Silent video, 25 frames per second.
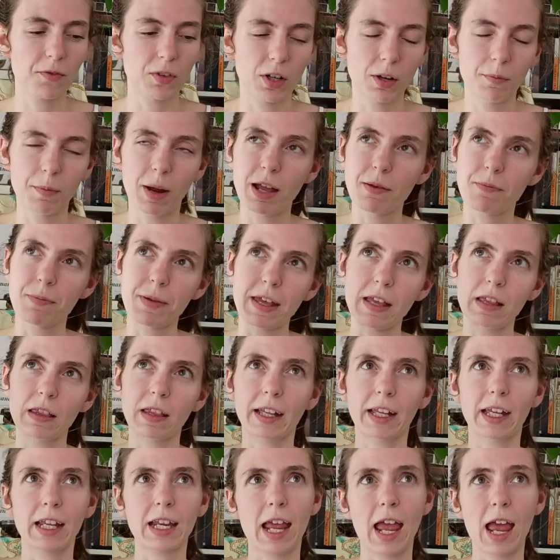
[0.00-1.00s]
There might be
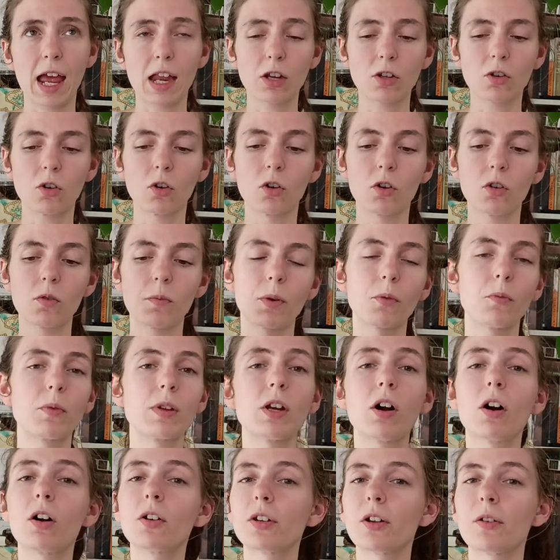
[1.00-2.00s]
like an end goal, but
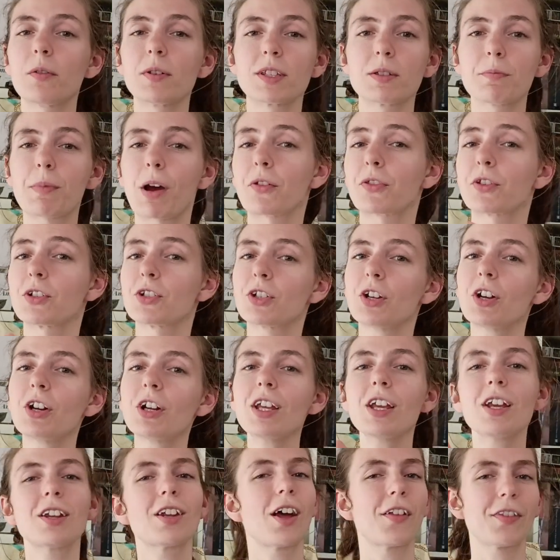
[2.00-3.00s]
we all know it's about the
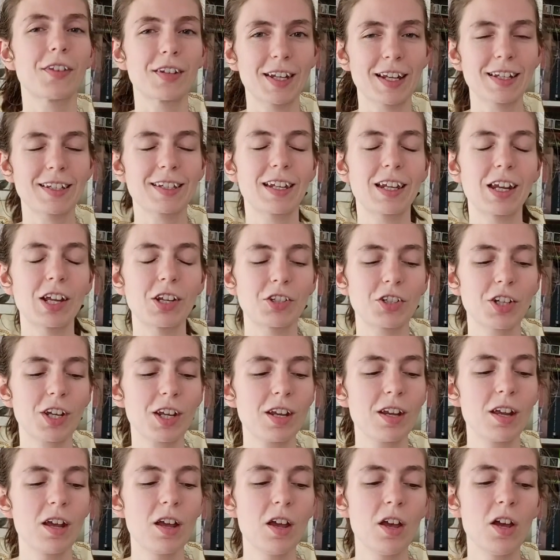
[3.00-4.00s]
journey and not the
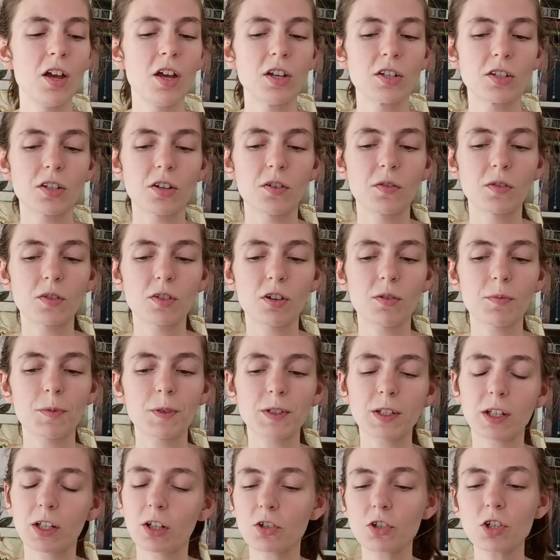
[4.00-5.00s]
destination. So it's
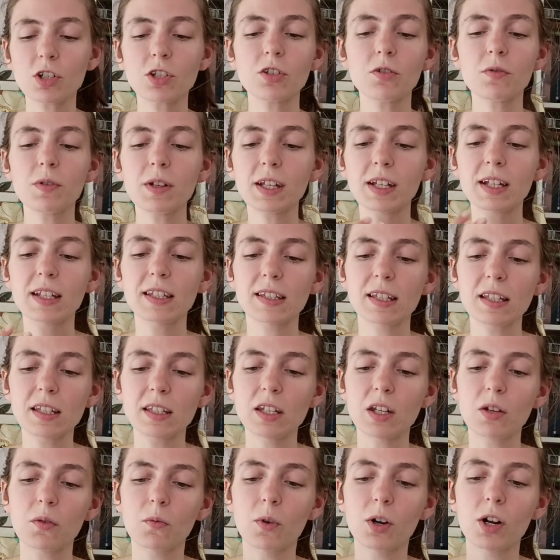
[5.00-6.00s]
almost like you're just doing
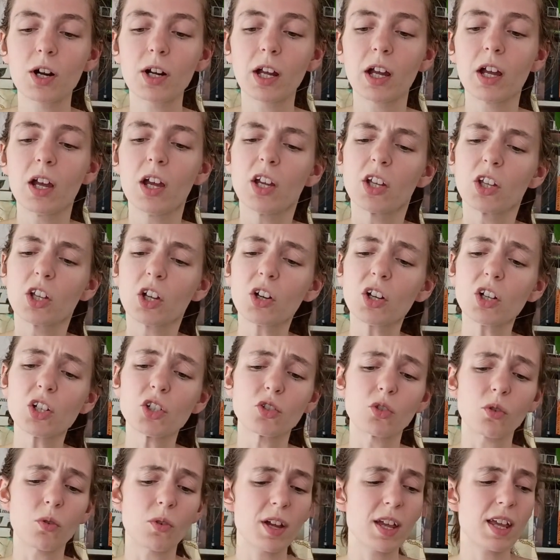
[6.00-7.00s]
consistent work. You're
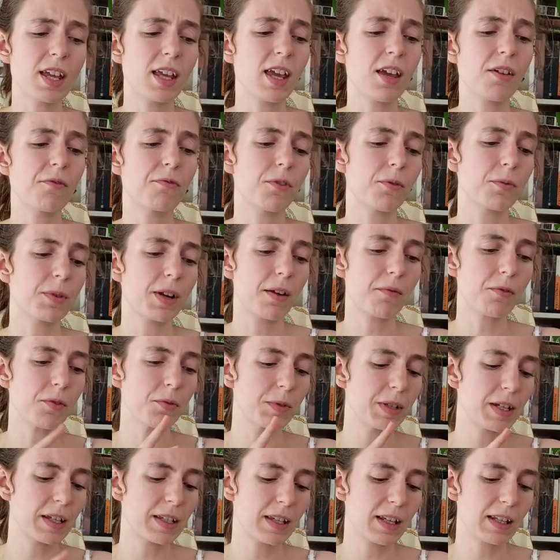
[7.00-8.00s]
enjoying it for whatever
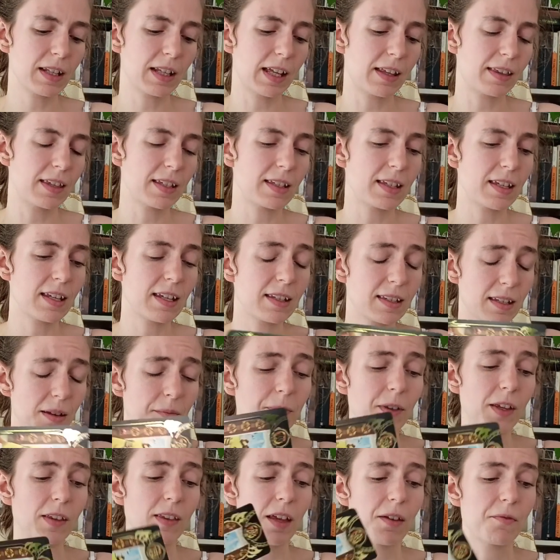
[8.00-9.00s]
reason. Like this is
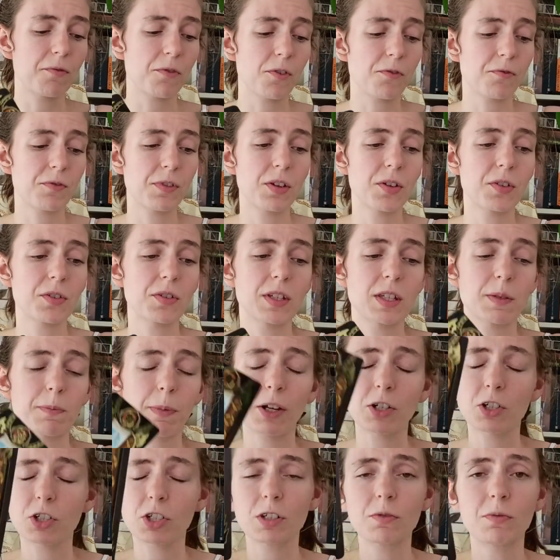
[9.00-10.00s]
something that fulfills,
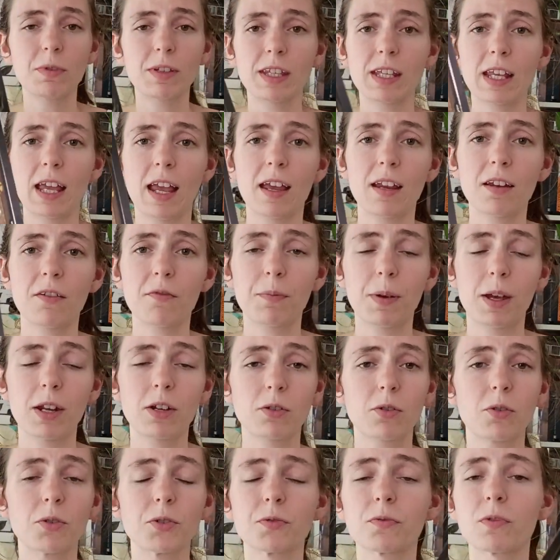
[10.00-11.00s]
especially when the Eight of
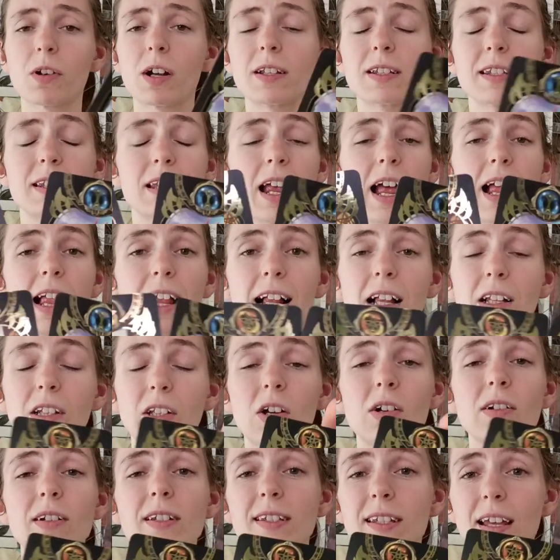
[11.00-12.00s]
Pentacles runs
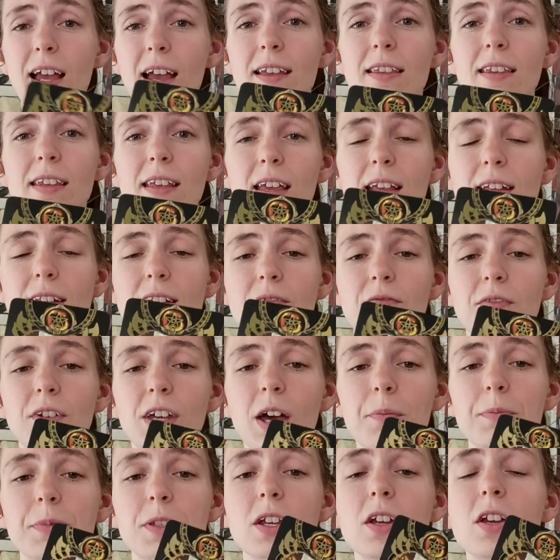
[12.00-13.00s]
alongside the Ace of
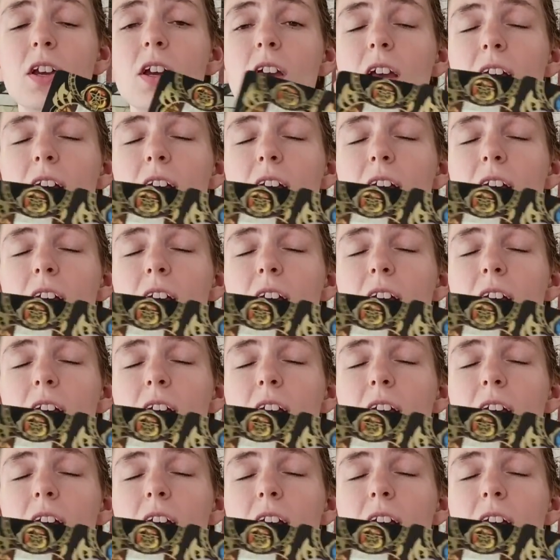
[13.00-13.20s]
Cups.